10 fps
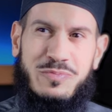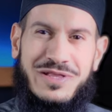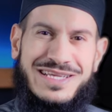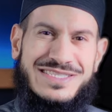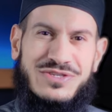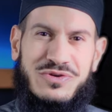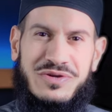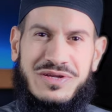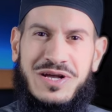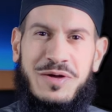place
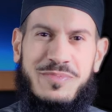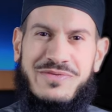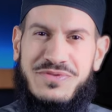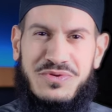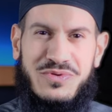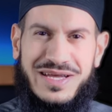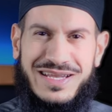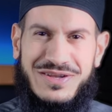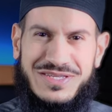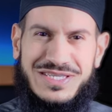your copy of the
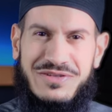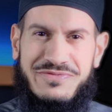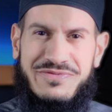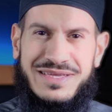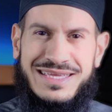Quran on a shelf